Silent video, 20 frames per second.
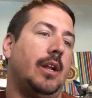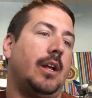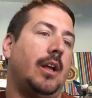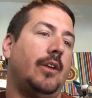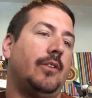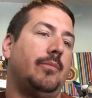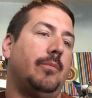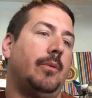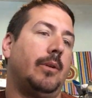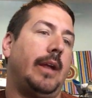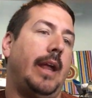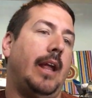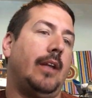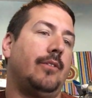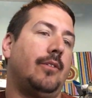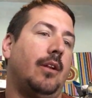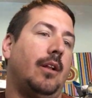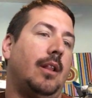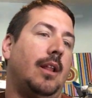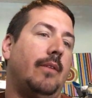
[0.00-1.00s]
The customer will
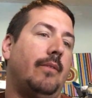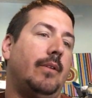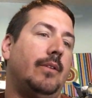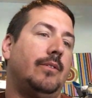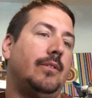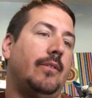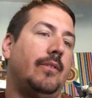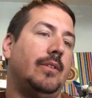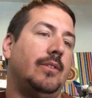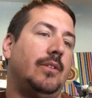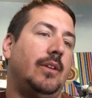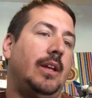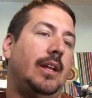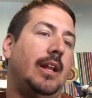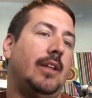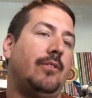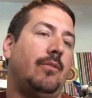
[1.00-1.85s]
cancel on 11/17.